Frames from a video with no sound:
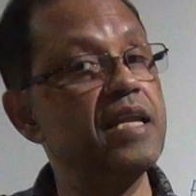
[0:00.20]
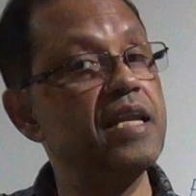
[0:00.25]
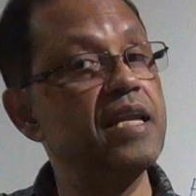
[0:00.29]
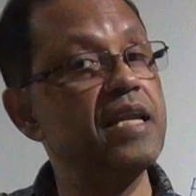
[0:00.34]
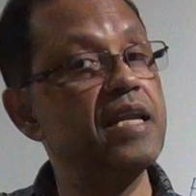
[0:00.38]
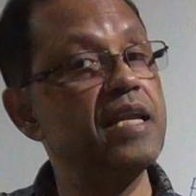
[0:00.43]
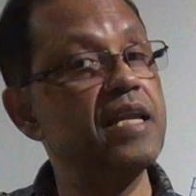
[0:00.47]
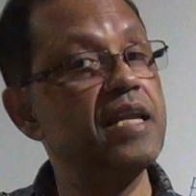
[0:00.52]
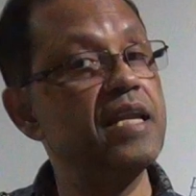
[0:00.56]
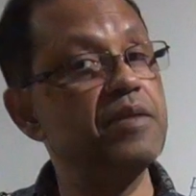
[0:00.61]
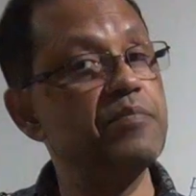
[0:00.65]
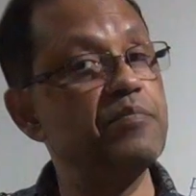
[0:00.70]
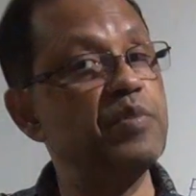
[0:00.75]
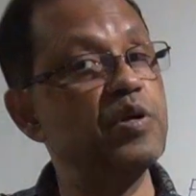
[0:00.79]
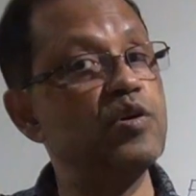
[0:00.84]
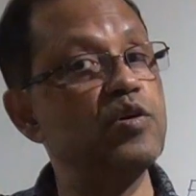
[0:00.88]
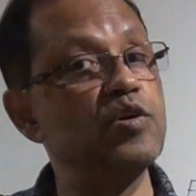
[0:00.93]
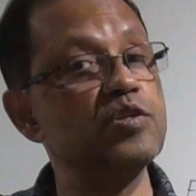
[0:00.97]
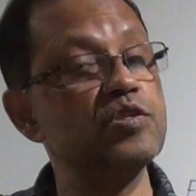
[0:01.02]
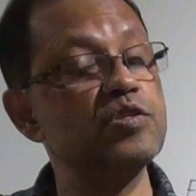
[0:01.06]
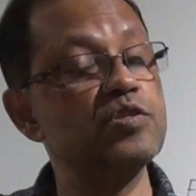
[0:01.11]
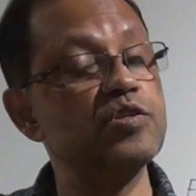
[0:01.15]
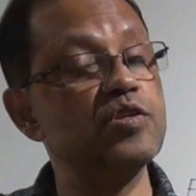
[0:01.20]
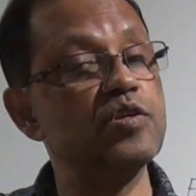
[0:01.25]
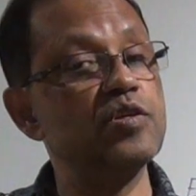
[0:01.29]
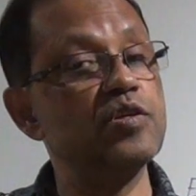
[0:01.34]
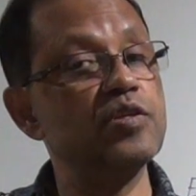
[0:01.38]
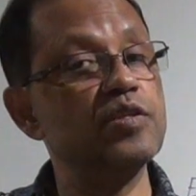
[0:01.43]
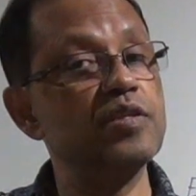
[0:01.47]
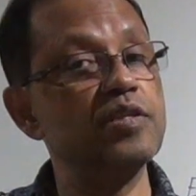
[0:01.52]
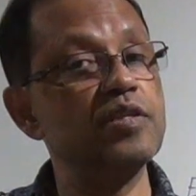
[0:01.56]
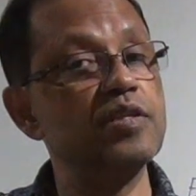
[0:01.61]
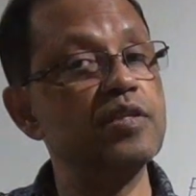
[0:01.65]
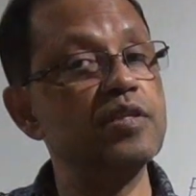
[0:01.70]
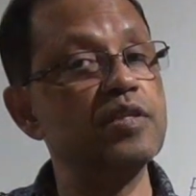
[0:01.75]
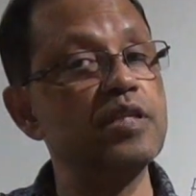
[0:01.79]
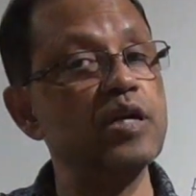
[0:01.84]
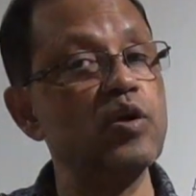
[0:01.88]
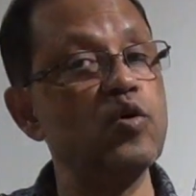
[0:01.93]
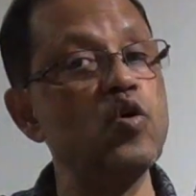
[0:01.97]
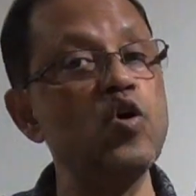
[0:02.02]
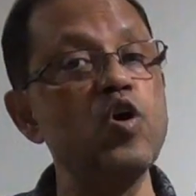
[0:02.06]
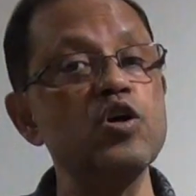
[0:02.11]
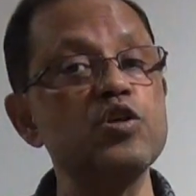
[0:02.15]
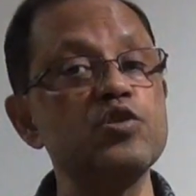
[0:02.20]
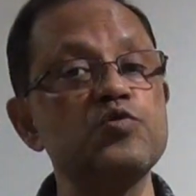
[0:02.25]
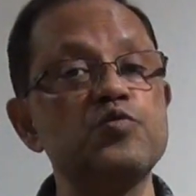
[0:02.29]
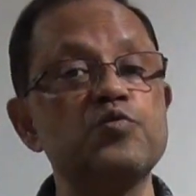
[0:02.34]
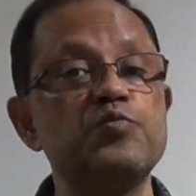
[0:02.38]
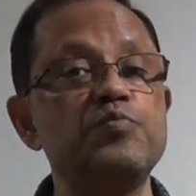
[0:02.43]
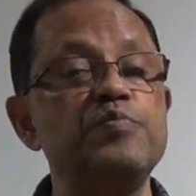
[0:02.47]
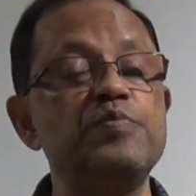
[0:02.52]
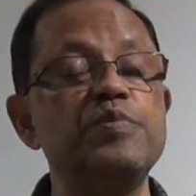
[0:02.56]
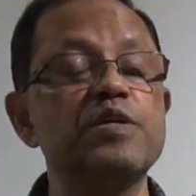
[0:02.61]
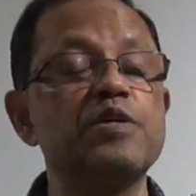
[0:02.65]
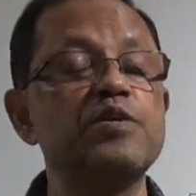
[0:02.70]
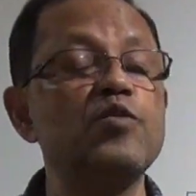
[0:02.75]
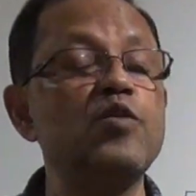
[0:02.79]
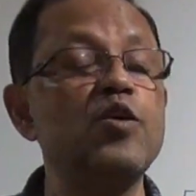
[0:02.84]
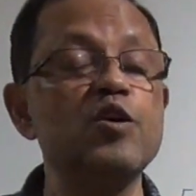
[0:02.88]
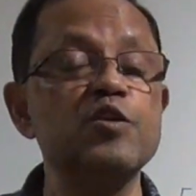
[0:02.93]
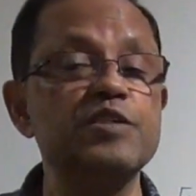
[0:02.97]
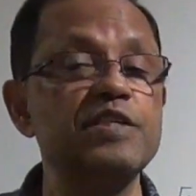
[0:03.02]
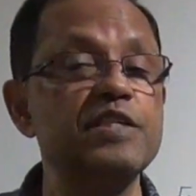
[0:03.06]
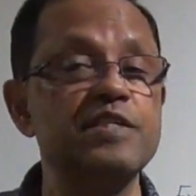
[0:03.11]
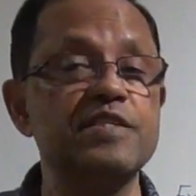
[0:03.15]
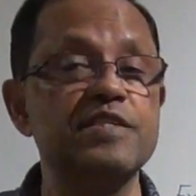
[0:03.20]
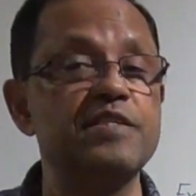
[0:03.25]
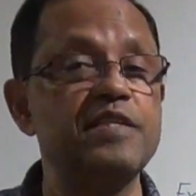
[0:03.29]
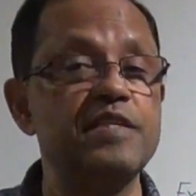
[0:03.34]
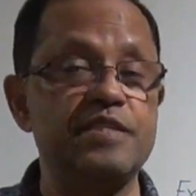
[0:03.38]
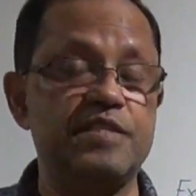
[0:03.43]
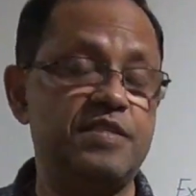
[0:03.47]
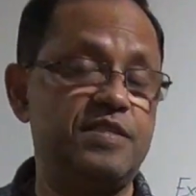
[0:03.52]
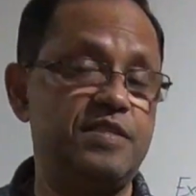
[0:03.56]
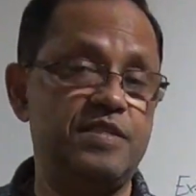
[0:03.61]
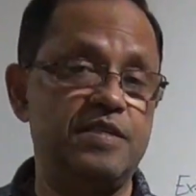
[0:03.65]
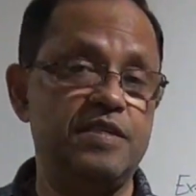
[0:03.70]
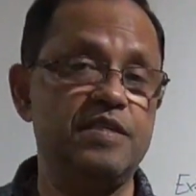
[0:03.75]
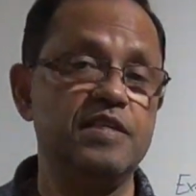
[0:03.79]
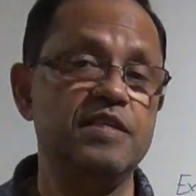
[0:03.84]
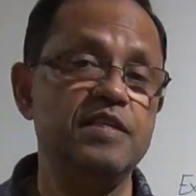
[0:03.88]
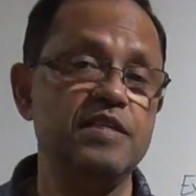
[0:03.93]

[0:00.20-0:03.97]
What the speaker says: and because the cause is this.